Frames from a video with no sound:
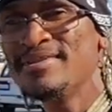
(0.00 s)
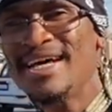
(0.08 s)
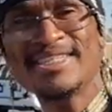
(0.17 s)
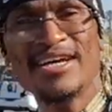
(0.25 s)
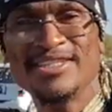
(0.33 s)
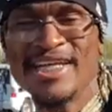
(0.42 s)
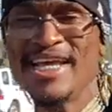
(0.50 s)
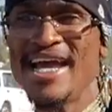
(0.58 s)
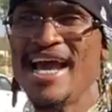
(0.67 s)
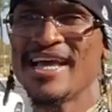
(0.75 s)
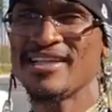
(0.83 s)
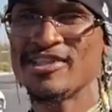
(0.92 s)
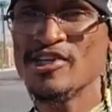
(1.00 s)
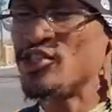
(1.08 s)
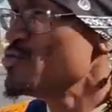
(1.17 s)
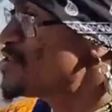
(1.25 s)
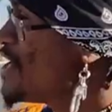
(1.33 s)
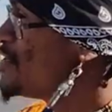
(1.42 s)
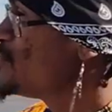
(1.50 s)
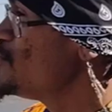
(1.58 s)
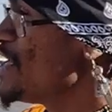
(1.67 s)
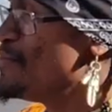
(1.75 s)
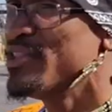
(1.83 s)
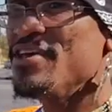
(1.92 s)
That's how Jake act. The two thirds
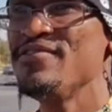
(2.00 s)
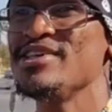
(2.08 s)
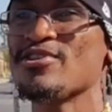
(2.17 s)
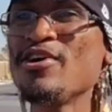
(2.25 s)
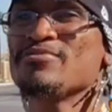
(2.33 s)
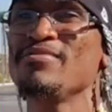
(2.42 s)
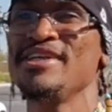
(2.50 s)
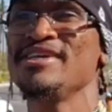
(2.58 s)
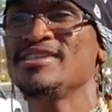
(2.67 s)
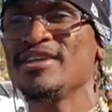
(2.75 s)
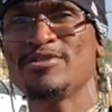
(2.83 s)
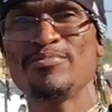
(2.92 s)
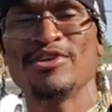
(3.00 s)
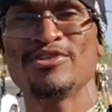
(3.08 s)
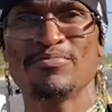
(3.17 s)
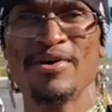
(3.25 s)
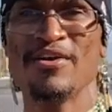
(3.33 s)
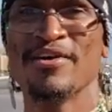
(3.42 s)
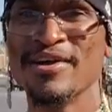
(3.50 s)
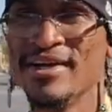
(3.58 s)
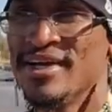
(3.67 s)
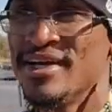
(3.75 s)
do. They believe Esau's money is their spiritual power.